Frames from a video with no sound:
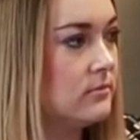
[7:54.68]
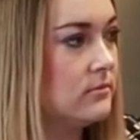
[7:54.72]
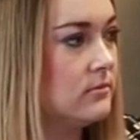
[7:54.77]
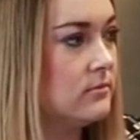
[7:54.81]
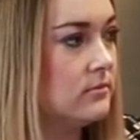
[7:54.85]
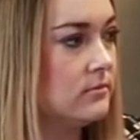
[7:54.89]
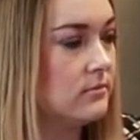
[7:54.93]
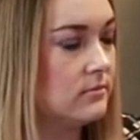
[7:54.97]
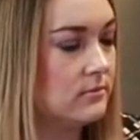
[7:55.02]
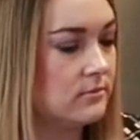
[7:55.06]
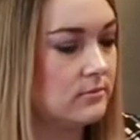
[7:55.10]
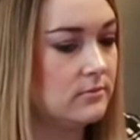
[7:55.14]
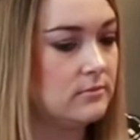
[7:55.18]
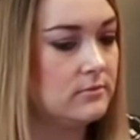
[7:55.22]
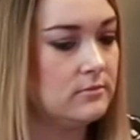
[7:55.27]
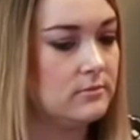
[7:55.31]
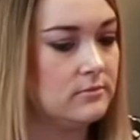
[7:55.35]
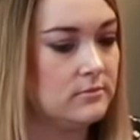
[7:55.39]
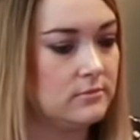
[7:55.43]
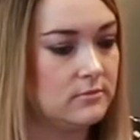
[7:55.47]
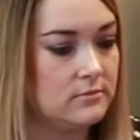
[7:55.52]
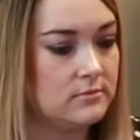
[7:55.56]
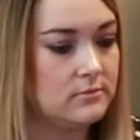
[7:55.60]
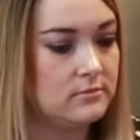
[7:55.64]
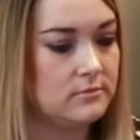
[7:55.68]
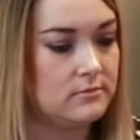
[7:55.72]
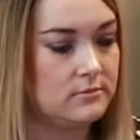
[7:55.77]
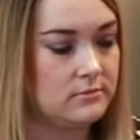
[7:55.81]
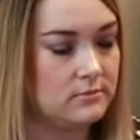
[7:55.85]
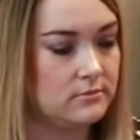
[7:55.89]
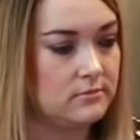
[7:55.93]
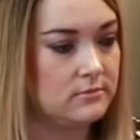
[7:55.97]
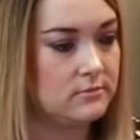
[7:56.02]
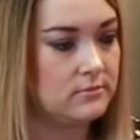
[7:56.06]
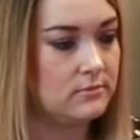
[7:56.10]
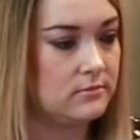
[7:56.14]

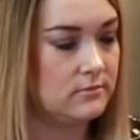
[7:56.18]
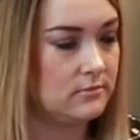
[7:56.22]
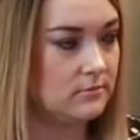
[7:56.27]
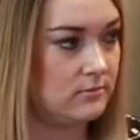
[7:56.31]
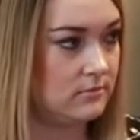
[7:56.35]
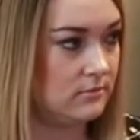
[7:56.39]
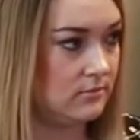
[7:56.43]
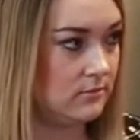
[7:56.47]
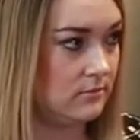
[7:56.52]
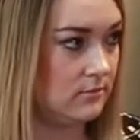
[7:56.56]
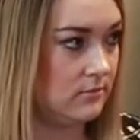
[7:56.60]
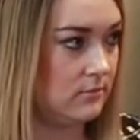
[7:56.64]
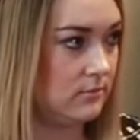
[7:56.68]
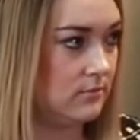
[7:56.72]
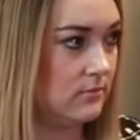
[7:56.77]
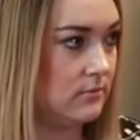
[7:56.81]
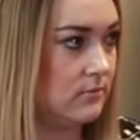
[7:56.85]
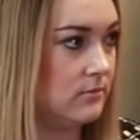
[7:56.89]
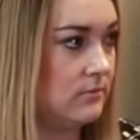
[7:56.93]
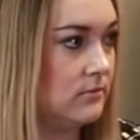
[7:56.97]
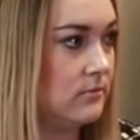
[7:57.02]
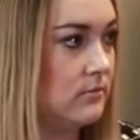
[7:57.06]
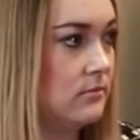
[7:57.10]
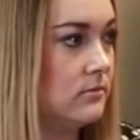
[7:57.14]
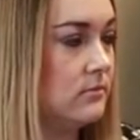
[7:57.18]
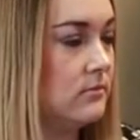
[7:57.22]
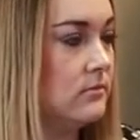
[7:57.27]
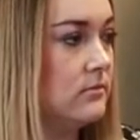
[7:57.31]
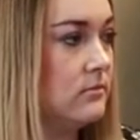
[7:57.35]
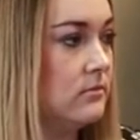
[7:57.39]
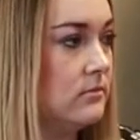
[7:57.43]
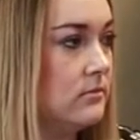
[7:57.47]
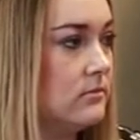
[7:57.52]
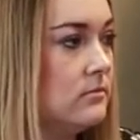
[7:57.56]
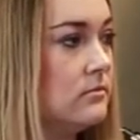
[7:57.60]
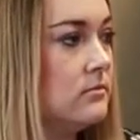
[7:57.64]

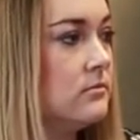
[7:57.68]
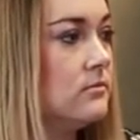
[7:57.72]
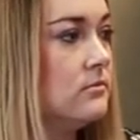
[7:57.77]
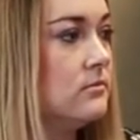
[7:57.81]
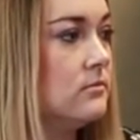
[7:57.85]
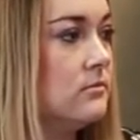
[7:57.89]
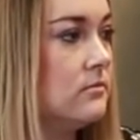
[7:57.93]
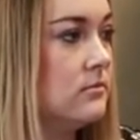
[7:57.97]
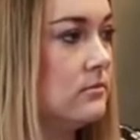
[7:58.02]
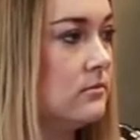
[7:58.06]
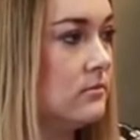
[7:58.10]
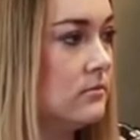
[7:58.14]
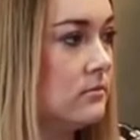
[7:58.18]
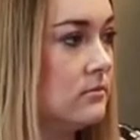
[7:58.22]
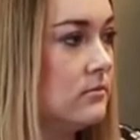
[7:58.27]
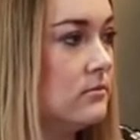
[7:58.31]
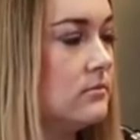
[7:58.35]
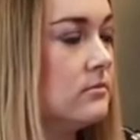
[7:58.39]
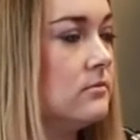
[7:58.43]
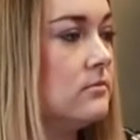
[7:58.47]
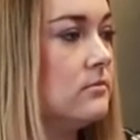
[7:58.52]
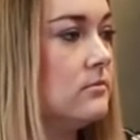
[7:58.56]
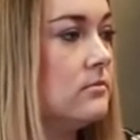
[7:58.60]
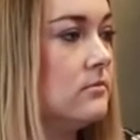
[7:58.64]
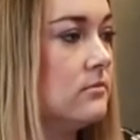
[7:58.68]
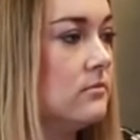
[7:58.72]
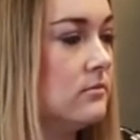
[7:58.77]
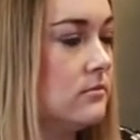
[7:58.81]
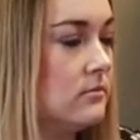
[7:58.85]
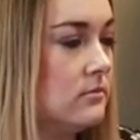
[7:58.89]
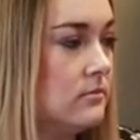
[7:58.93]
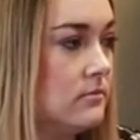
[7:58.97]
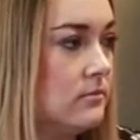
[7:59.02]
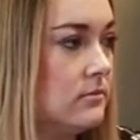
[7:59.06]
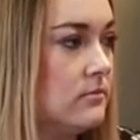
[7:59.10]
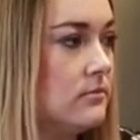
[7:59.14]

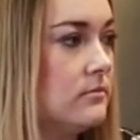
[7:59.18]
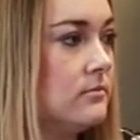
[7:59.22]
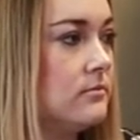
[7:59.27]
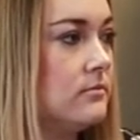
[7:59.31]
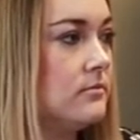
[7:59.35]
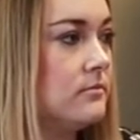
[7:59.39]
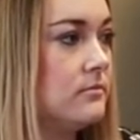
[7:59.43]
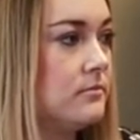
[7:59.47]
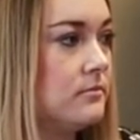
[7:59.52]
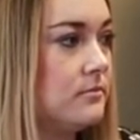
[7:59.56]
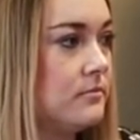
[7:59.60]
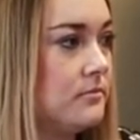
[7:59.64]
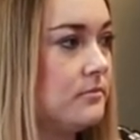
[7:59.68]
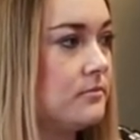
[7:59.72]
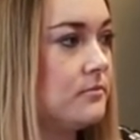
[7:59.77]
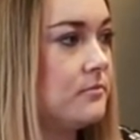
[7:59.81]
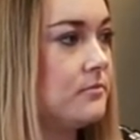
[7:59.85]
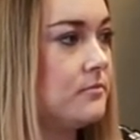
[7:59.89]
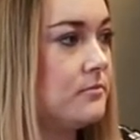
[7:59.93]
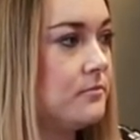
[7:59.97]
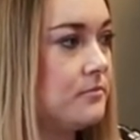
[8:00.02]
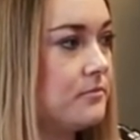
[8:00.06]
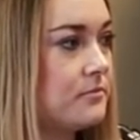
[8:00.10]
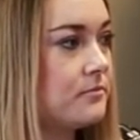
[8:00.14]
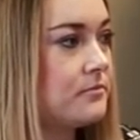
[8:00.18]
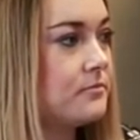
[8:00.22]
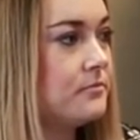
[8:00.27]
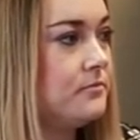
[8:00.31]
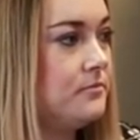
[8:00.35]
(not speaking)